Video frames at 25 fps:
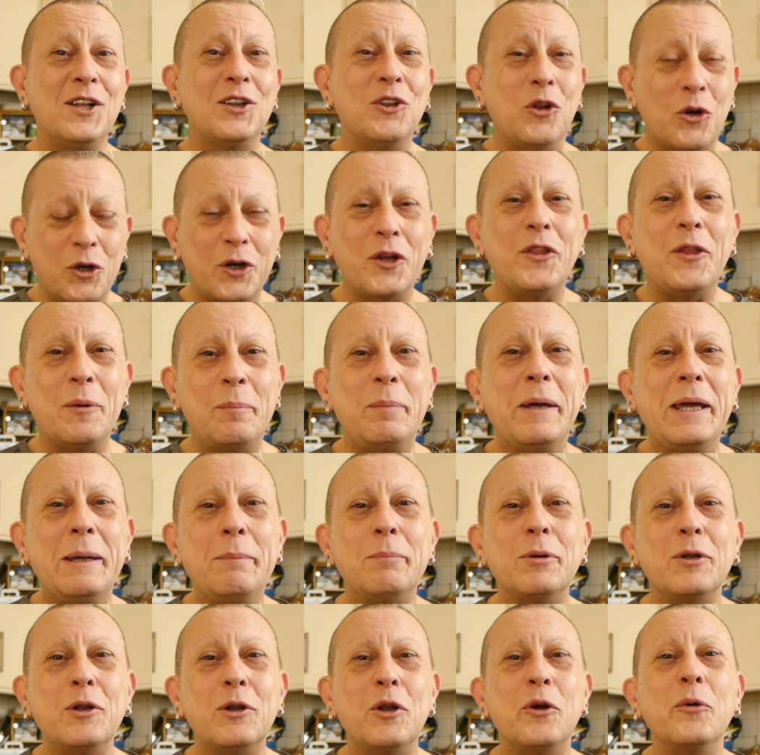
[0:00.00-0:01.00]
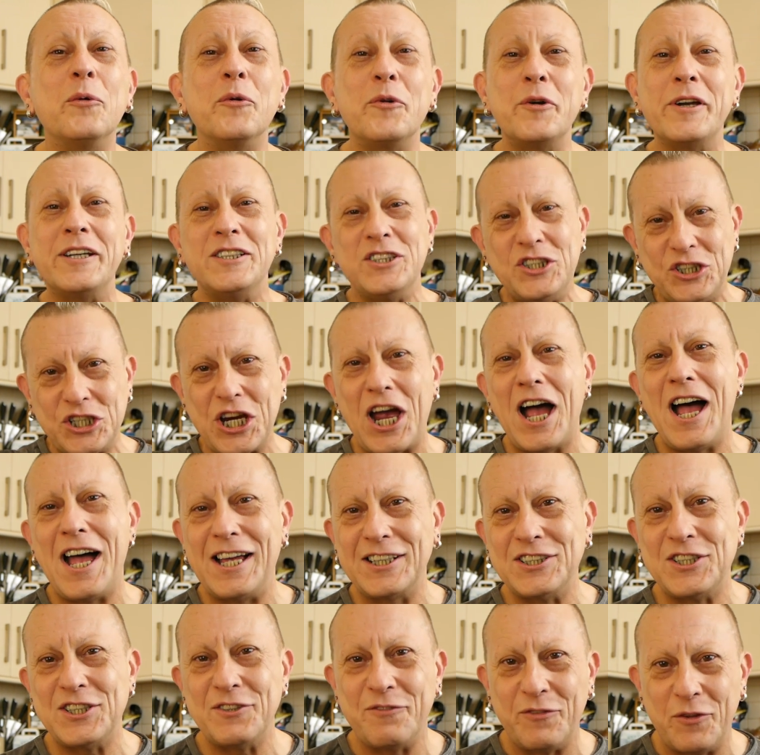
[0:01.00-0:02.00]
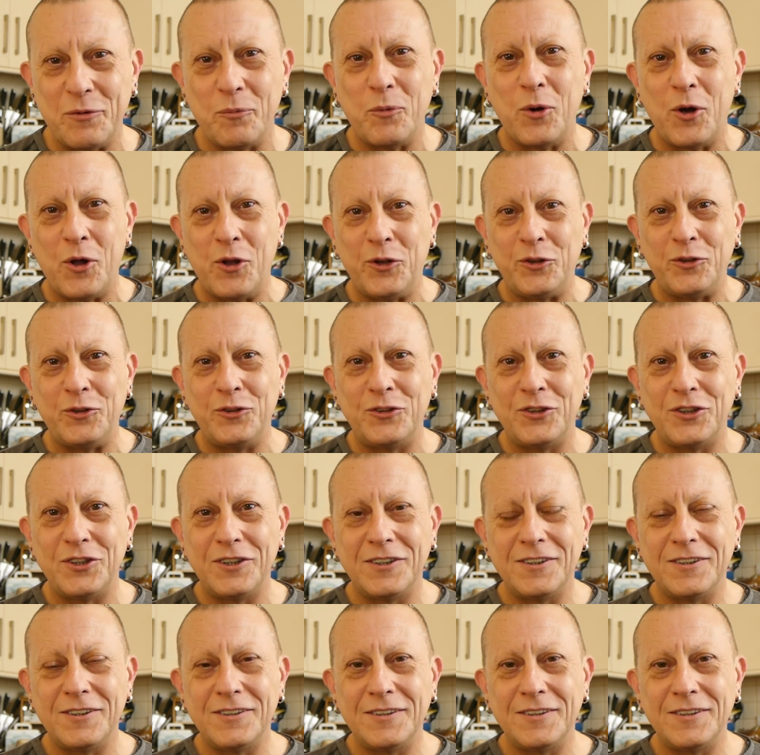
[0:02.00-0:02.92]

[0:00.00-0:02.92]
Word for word: Look at the people who are in charge of the world.